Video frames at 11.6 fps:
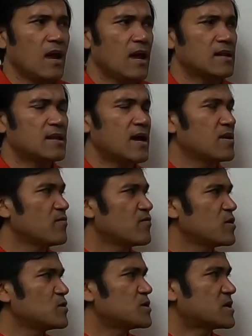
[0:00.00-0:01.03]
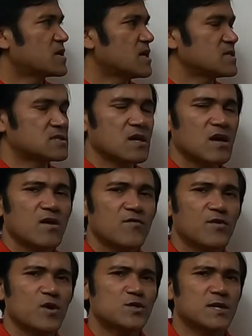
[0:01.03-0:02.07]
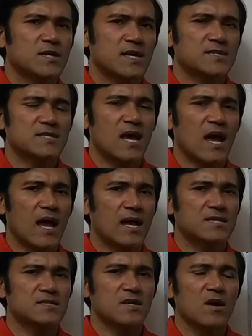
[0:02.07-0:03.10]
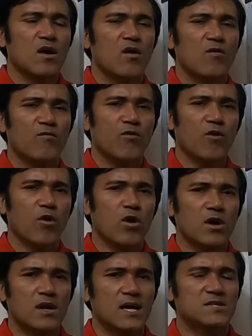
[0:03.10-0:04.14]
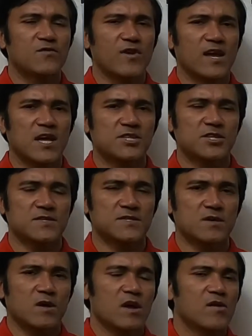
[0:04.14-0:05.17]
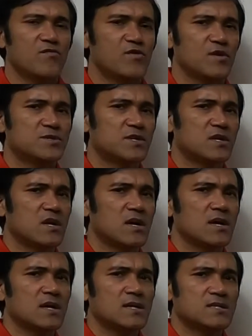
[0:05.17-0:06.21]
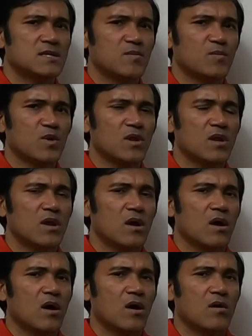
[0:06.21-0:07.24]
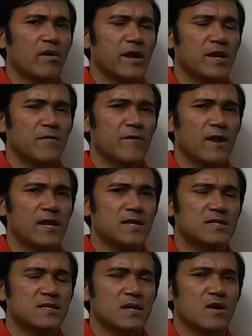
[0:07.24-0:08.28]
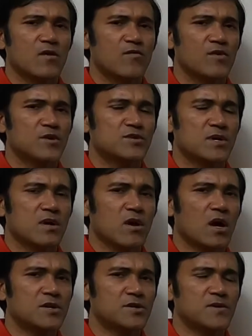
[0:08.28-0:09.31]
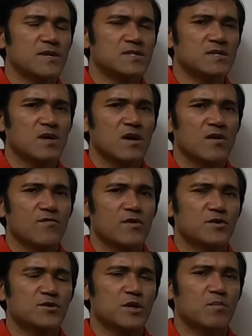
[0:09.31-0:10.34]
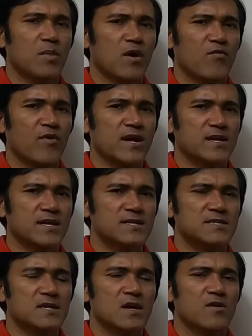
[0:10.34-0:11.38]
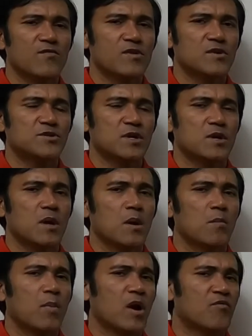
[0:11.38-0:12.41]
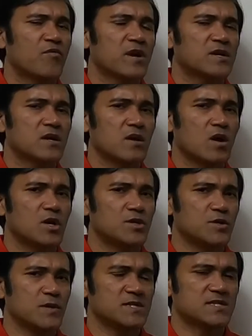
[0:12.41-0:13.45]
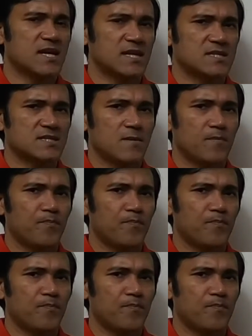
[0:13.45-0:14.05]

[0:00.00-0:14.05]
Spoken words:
And then future tense. Future tense has 4 classifications: future simple or indefinite, future continuous, future perfect tense, future perfect continuous tense.